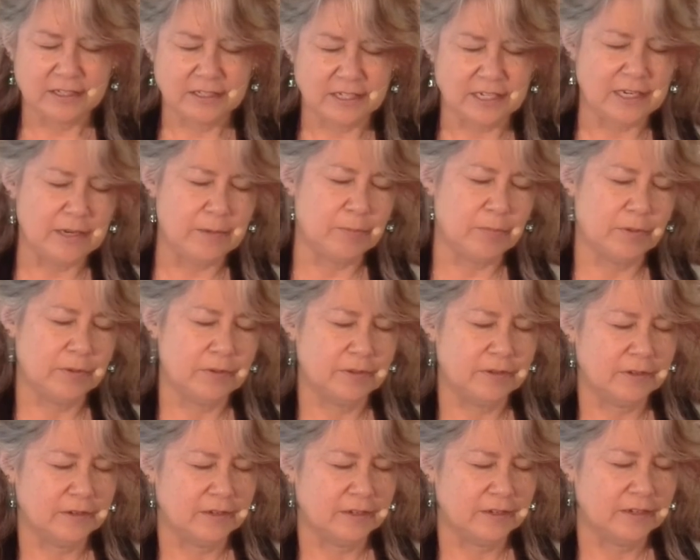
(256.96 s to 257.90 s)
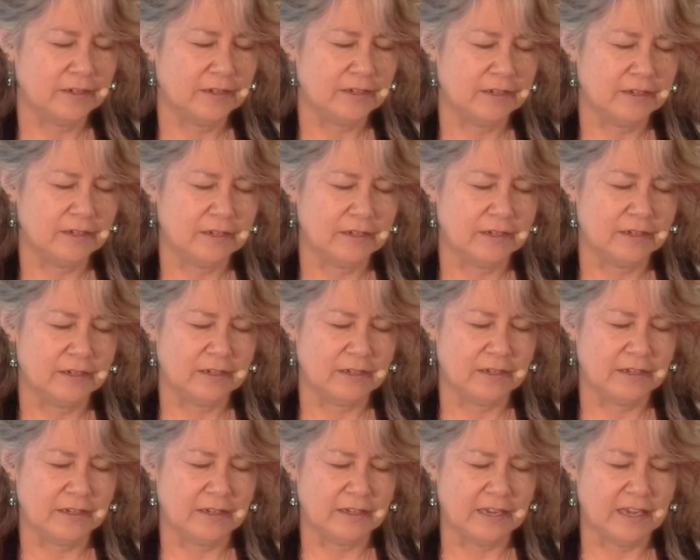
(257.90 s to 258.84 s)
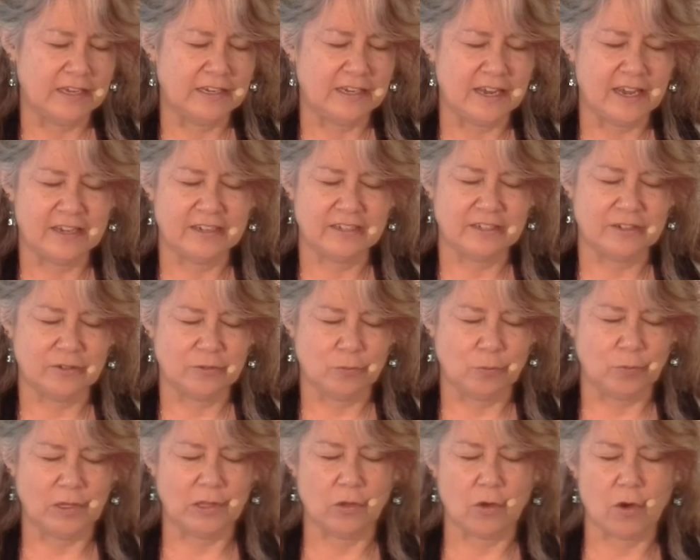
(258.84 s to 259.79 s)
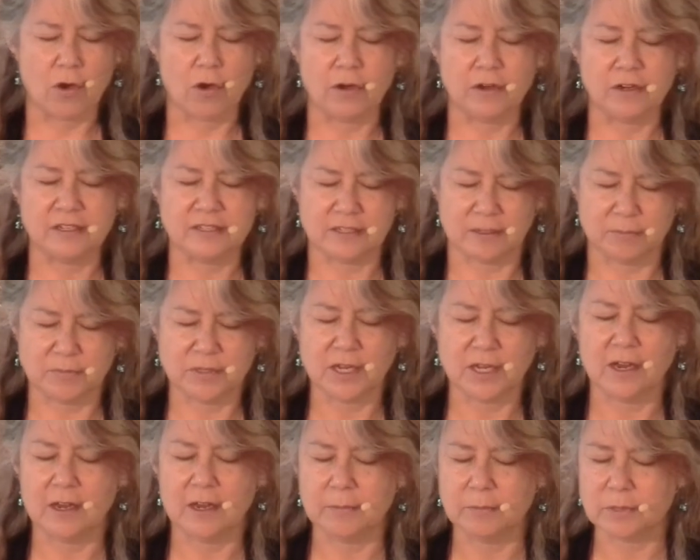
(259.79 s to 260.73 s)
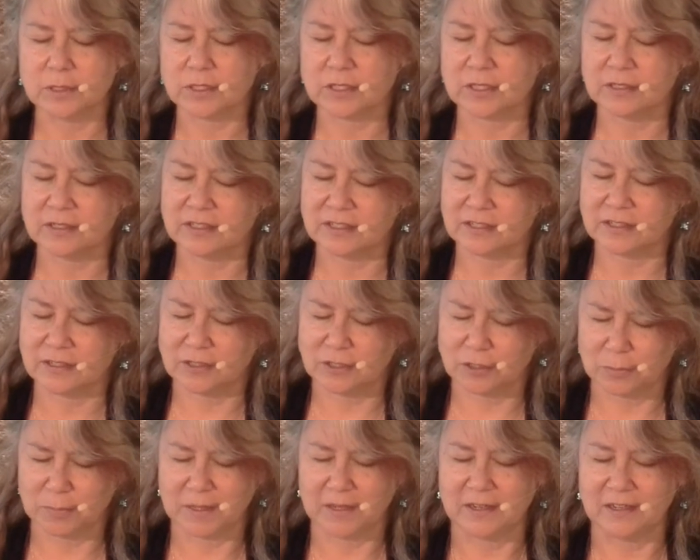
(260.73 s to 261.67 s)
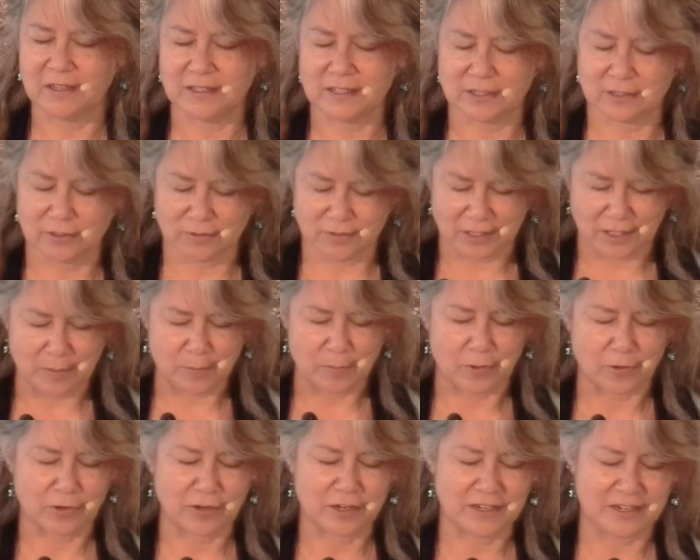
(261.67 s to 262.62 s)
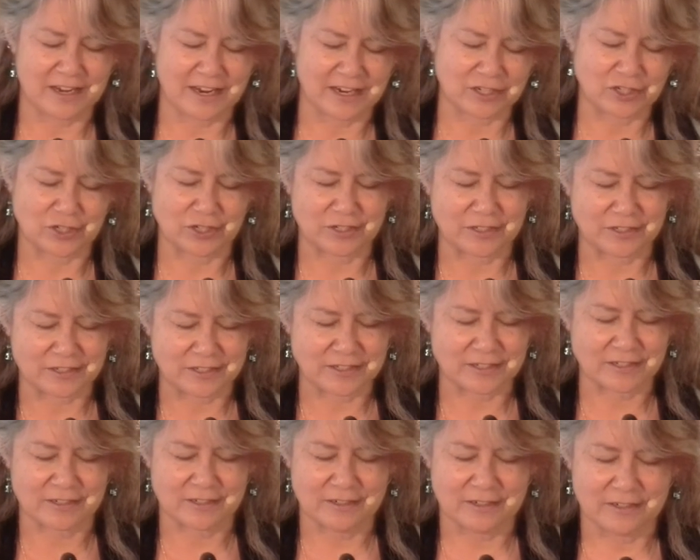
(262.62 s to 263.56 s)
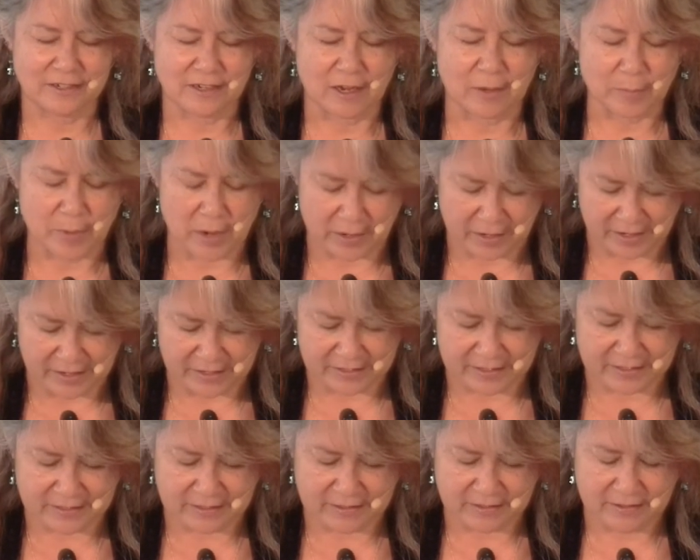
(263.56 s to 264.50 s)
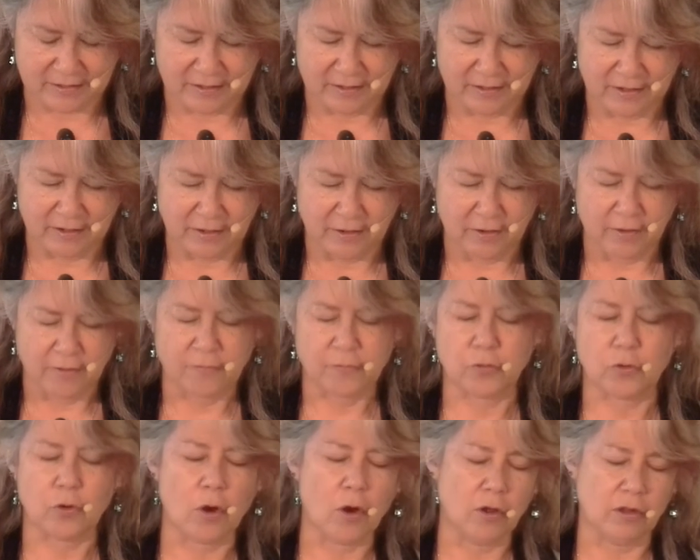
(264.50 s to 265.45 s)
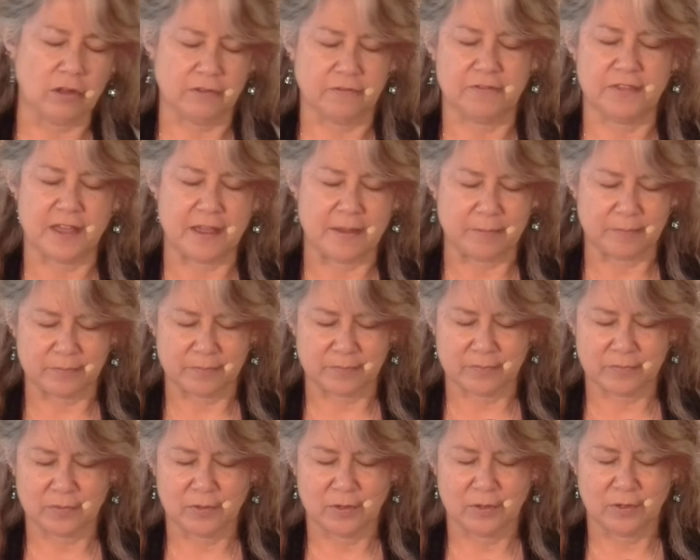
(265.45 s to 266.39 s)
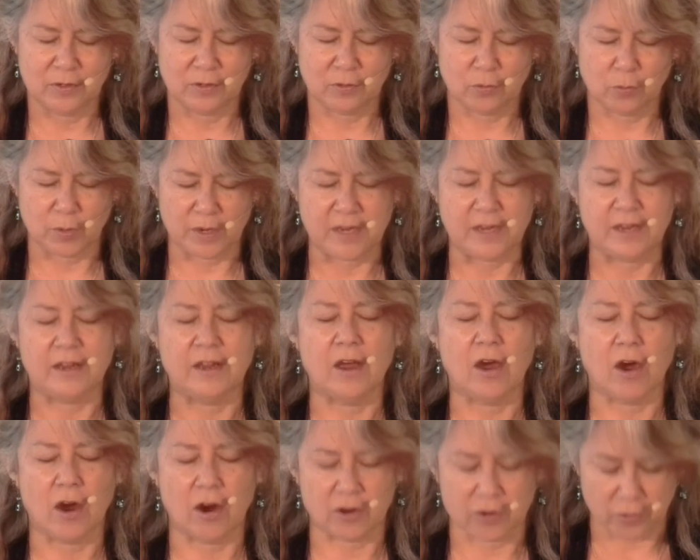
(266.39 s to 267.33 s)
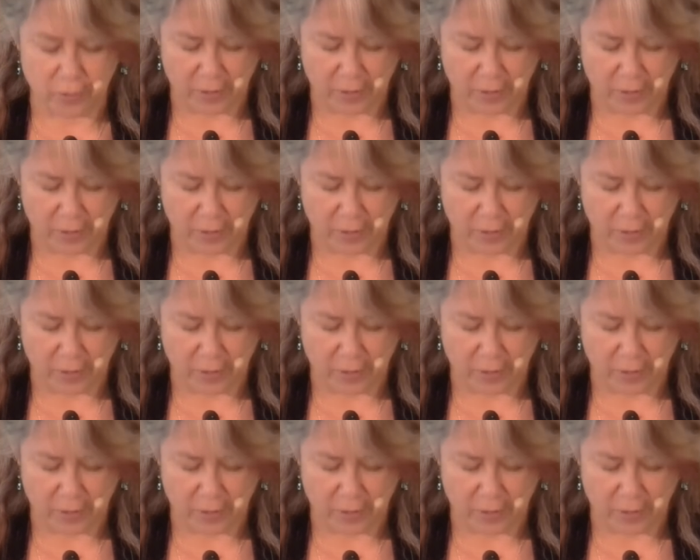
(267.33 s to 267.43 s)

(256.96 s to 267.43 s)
deep, and yet we long sometimes to be still deeper connections among us. For all of them, we are